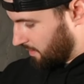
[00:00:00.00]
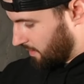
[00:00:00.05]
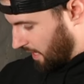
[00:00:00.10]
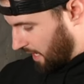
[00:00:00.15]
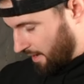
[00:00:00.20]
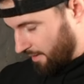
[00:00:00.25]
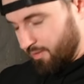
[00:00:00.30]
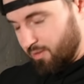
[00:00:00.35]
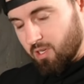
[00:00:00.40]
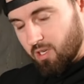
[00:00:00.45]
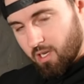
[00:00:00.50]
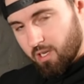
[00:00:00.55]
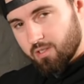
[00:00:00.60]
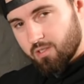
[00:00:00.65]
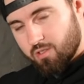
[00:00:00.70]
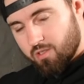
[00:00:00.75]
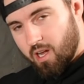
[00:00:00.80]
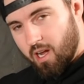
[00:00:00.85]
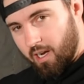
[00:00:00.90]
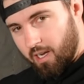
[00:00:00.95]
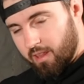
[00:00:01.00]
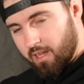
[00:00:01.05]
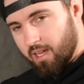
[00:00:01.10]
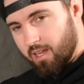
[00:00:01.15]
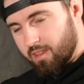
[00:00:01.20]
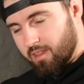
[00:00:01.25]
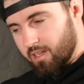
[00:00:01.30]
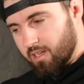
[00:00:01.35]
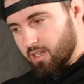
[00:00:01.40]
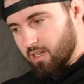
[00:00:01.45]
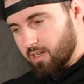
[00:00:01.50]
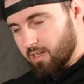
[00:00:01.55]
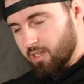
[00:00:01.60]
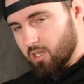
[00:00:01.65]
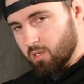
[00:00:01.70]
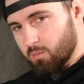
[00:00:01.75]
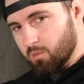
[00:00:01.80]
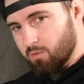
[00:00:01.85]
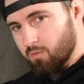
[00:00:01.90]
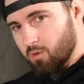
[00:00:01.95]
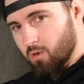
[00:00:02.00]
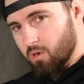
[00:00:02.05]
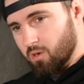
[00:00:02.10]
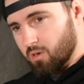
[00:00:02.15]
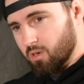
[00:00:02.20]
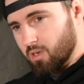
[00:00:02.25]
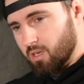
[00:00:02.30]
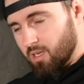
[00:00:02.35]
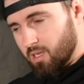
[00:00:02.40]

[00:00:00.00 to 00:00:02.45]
I've cut stock that thick on here before.